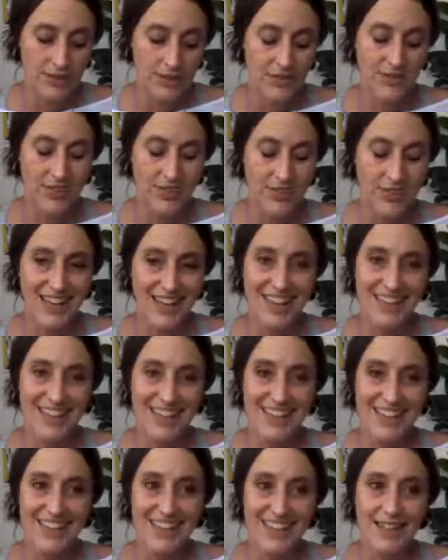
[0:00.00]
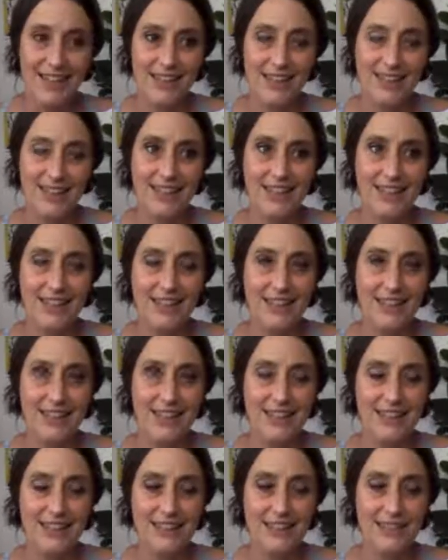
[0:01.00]
It's like the
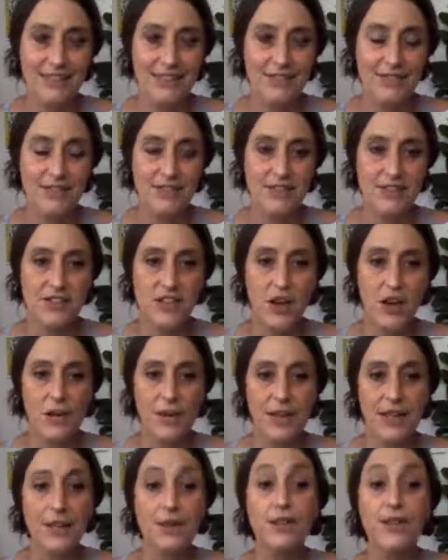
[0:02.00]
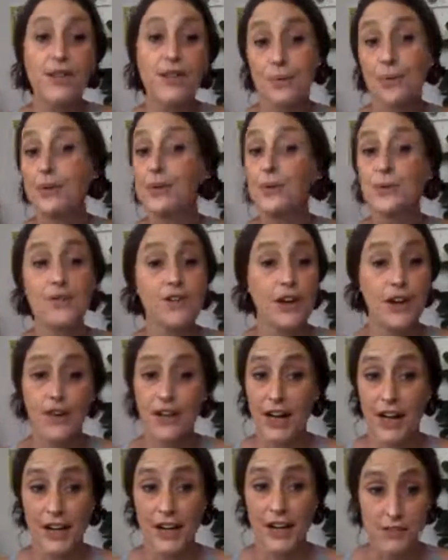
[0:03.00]
collective is going through
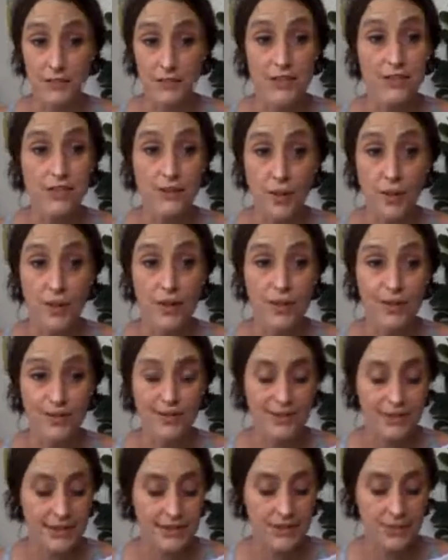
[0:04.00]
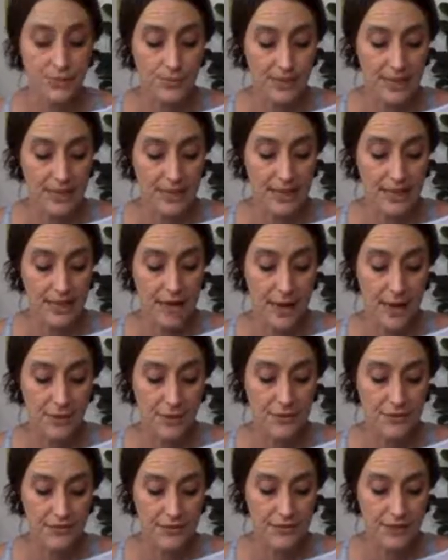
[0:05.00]
dark night of the soul, is really how
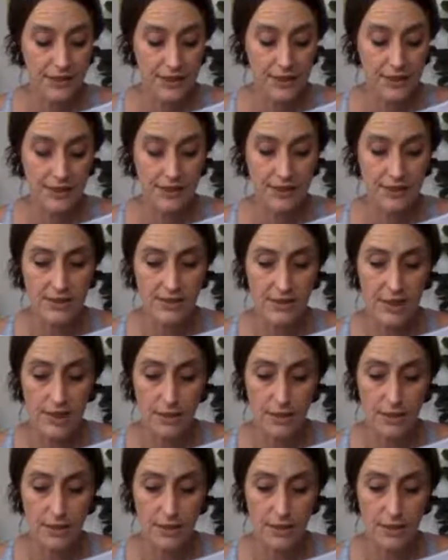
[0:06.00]
it feels.